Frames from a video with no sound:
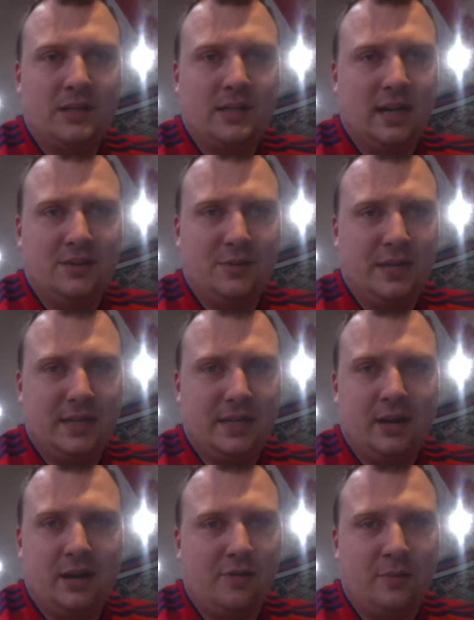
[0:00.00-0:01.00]
case, we need to get to
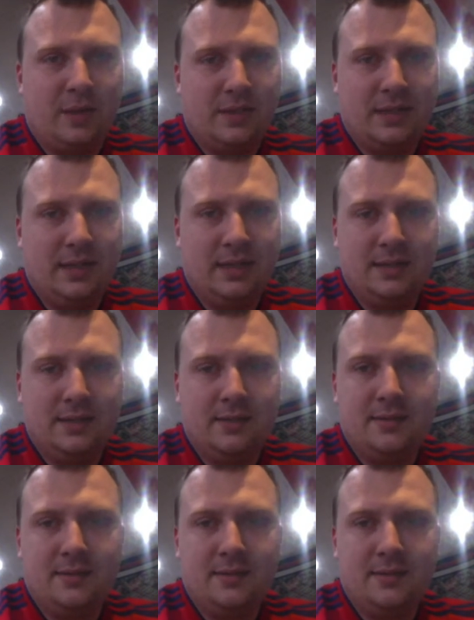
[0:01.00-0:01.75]
half time as it is.